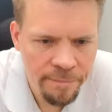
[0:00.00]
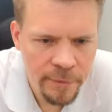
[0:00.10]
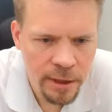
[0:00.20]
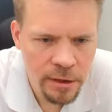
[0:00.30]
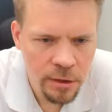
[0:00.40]

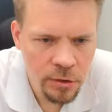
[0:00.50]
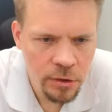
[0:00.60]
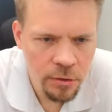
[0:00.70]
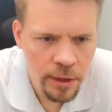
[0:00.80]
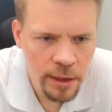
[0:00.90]
it's not
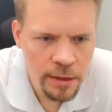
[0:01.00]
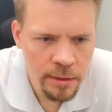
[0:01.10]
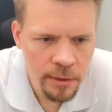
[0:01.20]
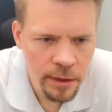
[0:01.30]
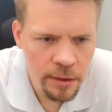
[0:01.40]
so easy,
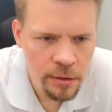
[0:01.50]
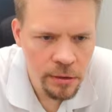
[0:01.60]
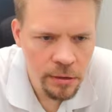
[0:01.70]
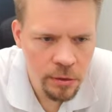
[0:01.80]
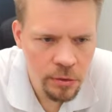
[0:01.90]

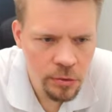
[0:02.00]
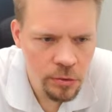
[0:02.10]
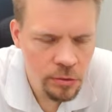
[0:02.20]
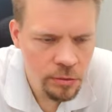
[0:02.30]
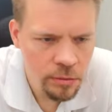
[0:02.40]
because
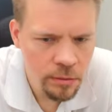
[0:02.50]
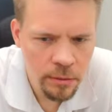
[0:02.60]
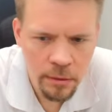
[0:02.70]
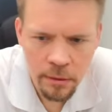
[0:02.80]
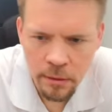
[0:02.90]
those
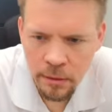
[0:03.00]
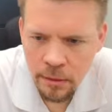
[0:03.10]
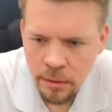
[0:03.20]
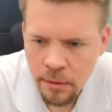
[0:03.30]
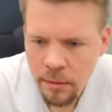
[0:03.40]

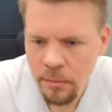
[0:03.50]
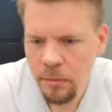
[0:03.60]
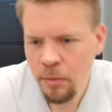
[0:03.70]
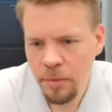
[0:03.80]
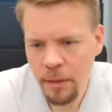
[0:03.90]

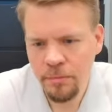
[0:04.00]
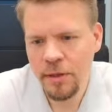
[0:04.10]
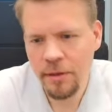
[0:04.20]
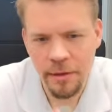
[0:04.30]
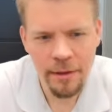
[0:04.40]

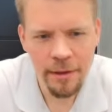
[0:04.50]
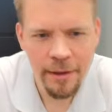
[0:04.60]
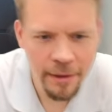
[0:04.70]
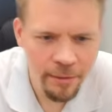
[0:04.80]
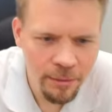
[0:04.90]
pop-ups
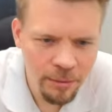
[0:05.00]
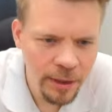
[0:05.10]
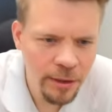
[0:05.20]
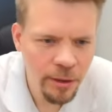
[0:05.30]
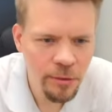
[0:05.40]

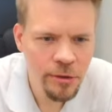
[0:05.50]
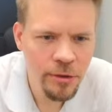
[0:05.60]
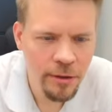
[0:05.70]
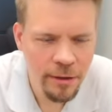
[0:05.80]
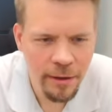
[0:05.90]
windows
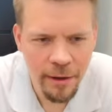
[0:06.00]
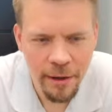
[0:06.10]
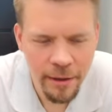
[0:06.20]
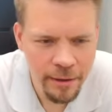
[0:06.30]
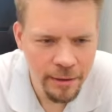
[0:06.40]

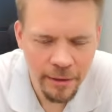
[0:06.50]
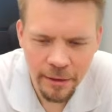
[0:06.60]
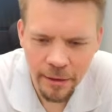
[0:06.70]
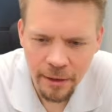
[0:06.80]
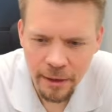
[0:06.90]
are
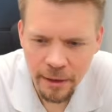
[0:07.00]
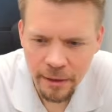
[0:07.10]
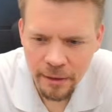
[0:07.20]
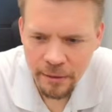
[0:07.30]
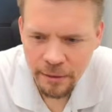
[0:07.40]

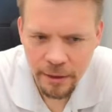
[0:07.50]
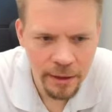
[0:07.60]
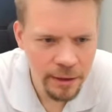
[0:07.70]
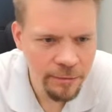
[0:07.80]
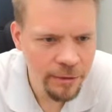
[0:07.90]

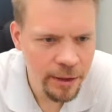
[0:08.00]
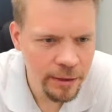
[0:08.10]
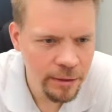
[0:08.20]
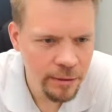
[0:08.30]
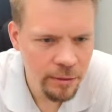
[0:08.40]
in
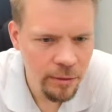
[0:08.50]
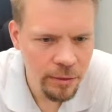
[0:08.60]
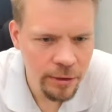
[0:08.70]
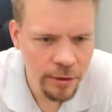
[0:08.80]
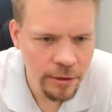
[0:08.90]
different
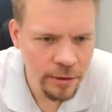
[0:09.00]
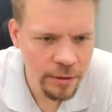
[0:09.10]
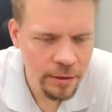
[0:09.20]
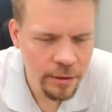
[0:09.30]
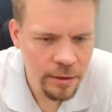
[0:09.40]
order.
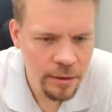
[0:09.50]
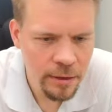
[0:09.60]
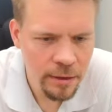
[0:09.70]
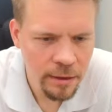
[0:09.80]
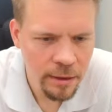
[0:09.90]

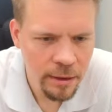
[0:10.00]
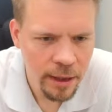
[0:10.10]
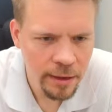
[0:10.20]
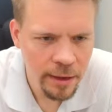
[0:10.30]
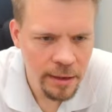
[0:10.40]

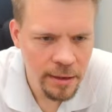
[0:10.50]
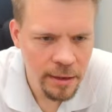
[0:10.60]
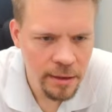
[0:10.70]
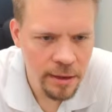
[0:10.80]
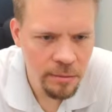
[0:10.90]
At least
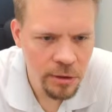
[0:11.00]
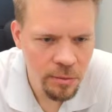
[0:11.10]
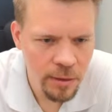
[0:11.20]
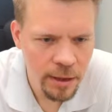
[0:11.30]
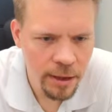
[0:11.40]
it seems to
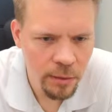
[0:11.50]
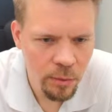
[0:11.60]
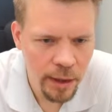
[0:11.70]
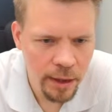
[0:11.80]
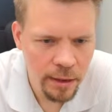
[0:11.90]
be that
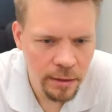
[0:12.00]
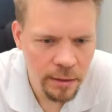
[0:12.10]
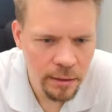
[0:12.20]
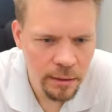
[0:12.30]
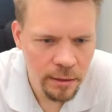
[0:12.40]
way.
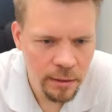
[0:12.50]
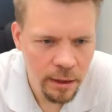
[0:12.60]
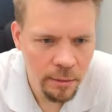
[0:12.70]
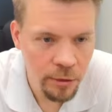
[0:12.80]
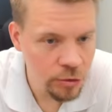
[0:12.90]

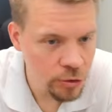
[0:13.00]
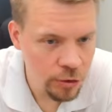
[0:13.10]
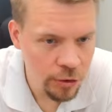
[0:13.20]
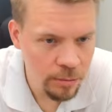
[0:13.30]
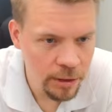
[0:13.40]
I'm not
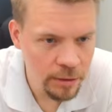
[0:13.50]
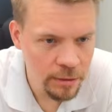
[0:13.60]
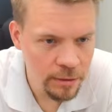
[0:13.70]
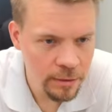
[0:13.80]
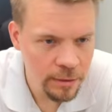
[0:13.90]
sure,
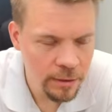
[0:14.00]
but